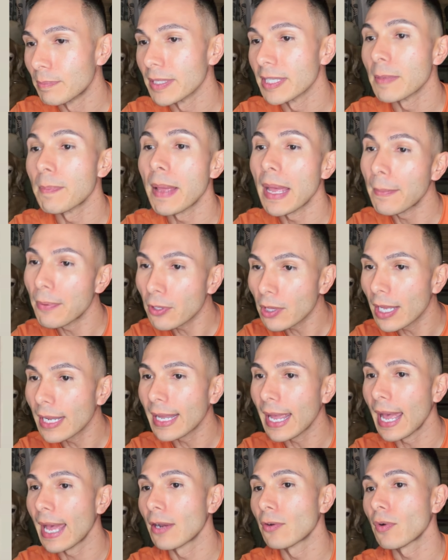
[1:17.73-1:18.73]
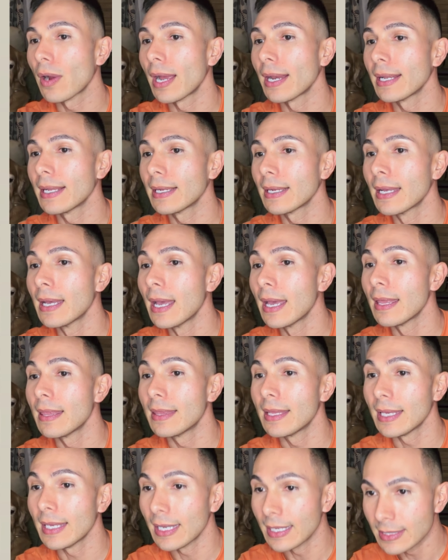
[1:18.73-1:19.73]
But the paper-like handwriting,
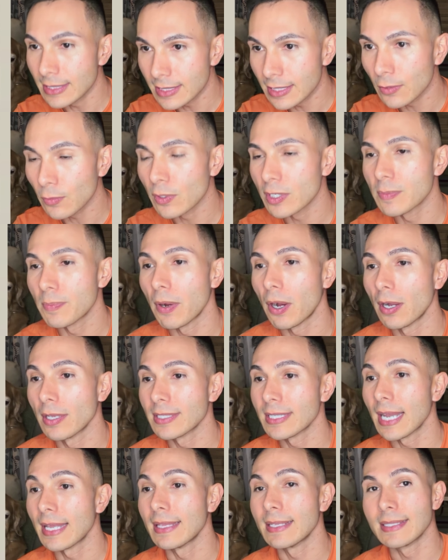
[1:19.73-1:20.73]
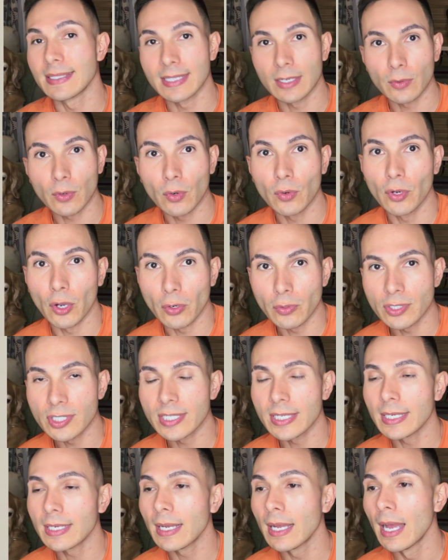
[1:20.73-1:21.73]
the instant response, and the zero
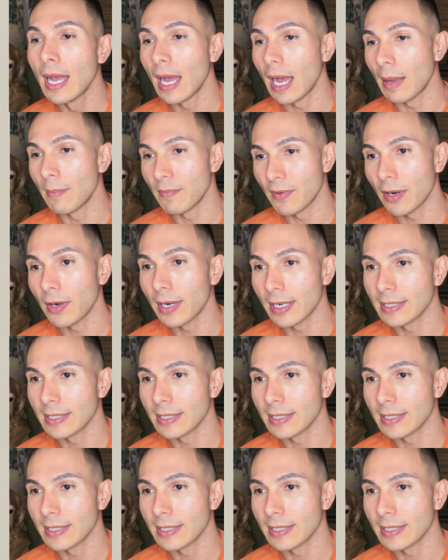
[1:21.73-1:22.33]
ghosting, I'm very